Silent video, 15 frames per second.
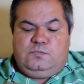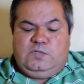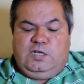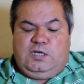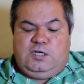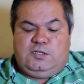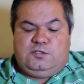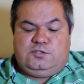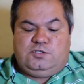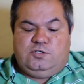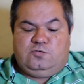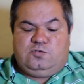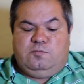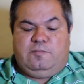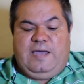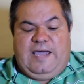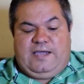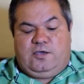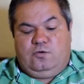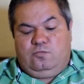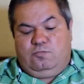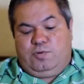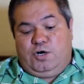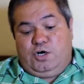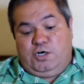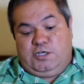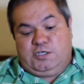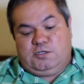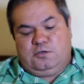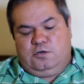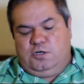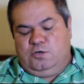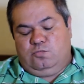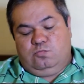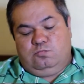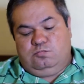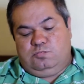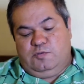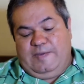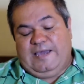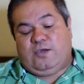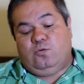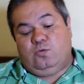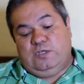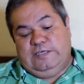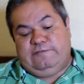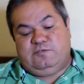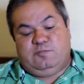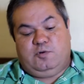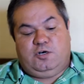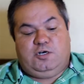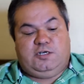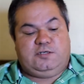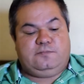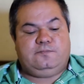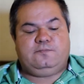There's no tobacco burning, or no tobacco leaves burning.